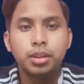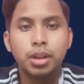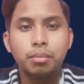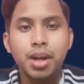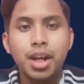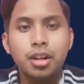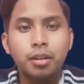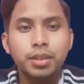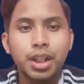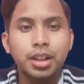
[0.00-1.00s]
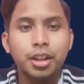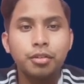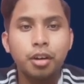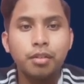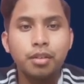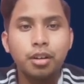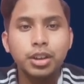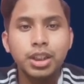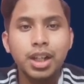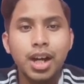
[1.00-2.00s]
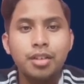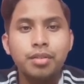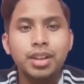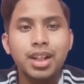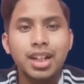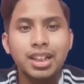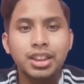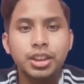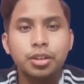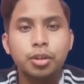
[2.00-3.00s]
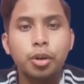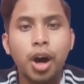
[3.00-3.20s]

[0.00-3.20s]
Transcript: The main objective of ocean ion fertilization